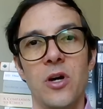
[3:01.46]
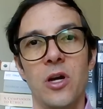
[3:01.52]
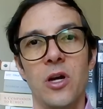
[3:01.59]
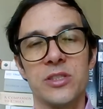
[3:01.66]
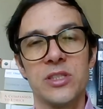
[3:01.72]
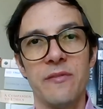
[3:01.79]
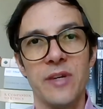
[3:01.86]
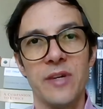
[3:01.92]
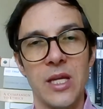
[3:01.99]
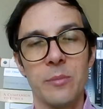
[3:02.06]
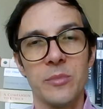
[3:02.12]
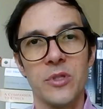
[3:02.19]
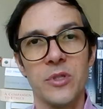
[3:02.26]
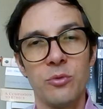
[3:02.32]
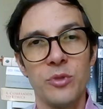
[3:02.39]
scholars have
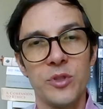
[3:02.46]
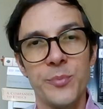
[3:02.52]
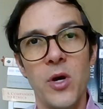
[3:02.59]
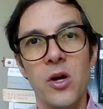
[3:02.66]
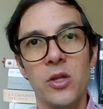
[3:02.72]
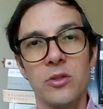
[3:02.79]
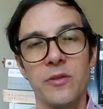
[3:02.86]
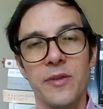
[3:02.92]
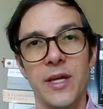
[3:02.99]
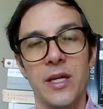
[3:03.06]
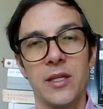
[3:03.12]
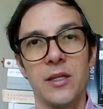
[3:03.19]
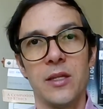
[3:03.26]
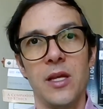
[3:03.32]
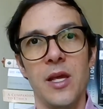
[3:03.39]
attempted to respond to
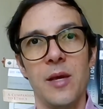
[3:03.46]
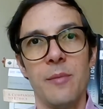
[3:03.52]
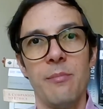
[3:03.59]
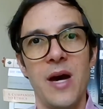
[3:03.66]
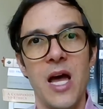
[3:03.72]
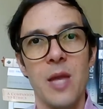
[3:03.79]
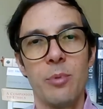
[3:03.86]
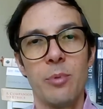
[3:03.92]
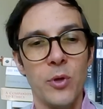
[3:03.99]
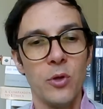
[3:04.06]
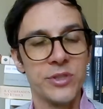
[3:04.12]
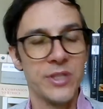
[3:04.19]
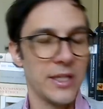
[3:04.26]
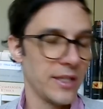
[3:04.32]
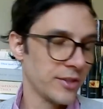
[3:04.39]
that by
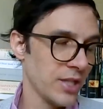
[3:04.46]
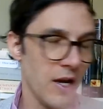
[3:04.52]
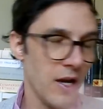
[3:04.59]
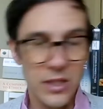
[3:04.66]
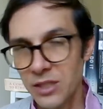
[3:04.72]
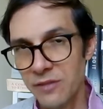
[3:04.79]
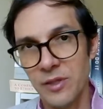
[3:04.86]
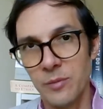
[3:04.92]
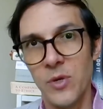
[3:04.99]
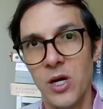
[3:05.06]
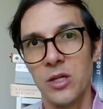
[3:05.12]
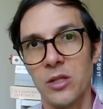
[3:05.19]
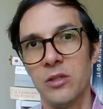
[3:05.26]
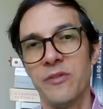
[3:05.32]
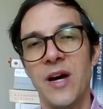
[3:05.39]
proposing an entirely different
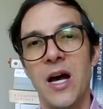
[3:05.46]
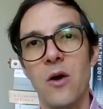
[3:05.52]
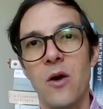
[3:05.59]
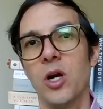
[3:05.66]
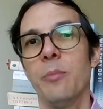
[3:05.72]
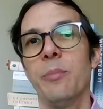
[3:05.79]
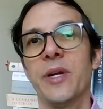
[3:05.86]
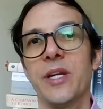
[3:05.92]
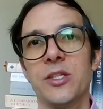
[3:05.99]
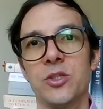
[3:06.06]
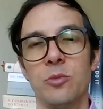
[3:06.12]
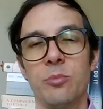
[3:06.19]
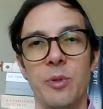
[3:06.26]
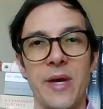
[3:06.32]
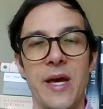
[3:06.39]
model of how companies
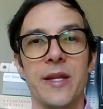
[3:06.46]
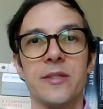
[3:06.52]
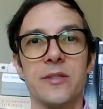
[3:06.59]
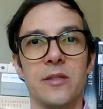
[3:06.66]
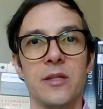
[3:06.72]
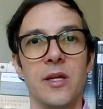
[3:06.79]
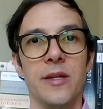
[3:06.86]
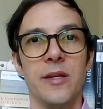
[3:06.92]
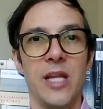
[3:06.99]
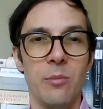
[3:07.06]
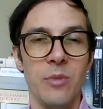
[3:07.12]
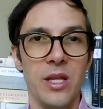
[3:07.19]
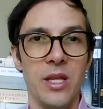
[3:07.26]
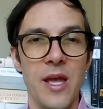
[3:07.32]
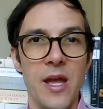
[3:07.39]
should be managed.
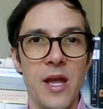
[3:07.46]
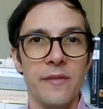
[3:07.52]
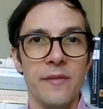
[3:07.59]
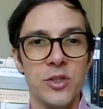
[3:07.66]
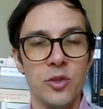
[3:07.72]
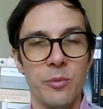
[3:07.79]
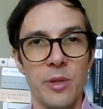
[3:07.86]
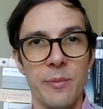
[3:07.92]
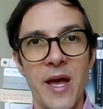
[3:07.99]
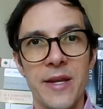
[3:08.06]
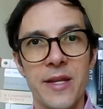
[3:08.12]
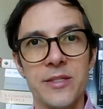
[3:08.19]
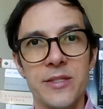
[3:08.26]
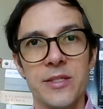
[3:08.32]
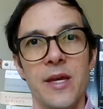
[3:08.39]
Namely, they should be
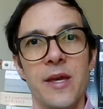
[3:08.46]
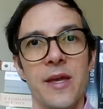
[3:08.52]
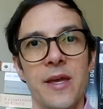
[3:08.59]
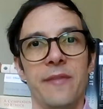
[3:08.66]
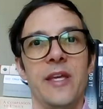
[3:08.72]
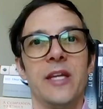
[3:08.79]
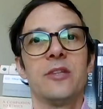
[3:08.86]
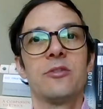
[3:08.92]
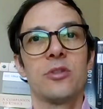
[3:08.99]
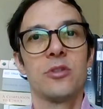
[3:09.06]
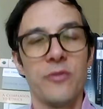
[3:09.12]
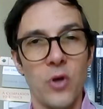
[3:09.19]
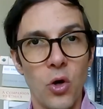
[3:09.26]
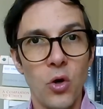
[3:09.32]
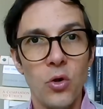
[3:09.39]
managed in the interest
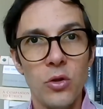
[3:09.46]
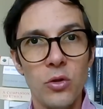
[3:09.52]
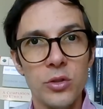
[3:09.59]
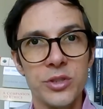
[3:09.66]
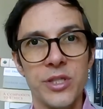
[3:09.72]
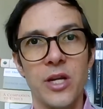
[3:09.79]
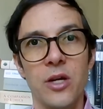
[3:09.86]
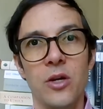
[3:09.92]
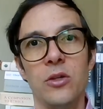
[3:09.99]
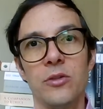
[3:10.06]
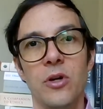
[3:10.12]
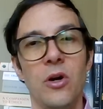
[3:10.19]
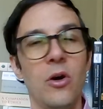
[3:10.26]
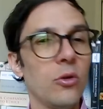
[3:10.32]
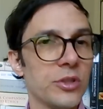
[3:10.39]
of all
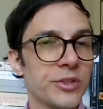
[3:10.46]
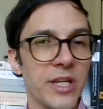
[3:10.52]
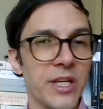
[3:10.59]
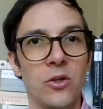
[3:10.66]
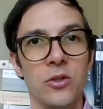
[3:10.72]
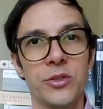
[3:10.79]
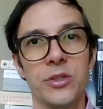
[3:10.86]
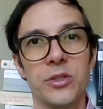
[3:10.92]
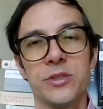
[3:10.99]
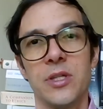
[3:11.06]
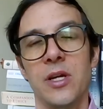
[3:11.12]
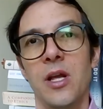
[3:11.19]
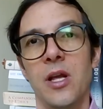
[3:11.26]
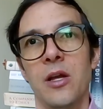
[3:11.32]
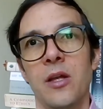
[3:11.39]
stakeholders.
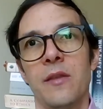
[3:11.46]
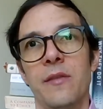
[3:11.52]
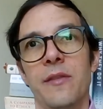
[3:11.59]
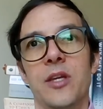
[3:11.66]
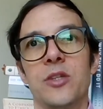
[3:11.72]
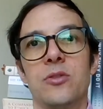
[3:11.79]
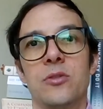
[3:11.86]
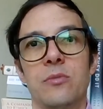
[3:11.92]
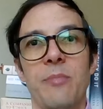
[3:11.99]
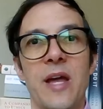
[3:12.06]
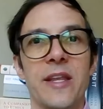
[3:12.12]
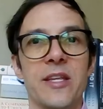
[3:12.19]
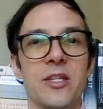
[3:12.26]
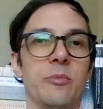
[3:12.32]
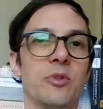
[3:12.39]

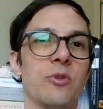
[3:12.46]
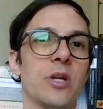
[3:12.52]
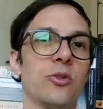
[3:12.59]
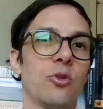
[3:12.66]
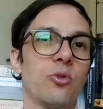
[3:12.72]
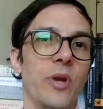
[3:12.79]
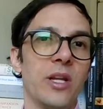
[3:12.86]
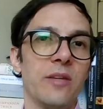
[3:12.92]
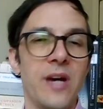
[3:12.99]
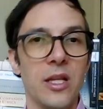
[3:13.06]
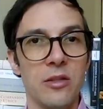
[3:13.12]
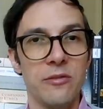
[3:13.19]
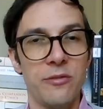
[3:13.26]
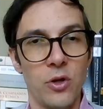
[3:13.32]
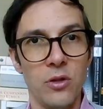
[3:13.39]
Managers should be trying to create
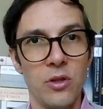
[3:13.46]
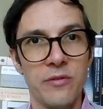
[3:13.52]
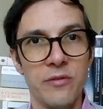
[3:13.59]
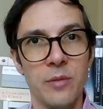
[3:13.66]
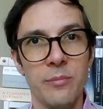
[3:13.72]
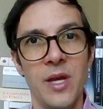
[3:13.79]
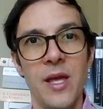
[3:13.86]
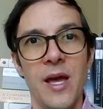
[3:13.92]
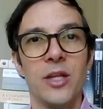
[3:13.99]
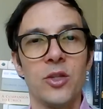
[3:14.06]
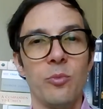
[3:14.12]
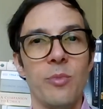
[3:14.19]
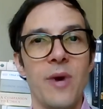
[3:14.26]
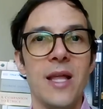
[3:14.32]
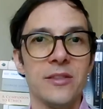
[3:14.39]
value for all of them and
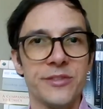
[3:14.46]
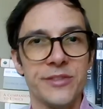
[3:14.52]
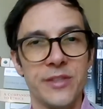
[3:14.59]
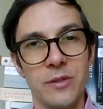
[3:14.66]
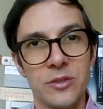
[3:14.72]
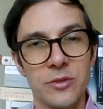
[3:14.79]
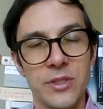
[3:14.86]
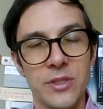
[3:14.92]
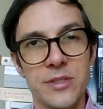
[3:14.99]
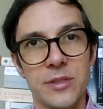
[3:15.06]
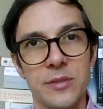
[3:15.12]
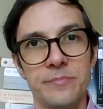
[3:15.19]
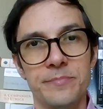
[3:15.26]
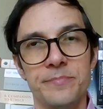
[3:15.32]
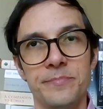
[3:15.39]
to balance their interest.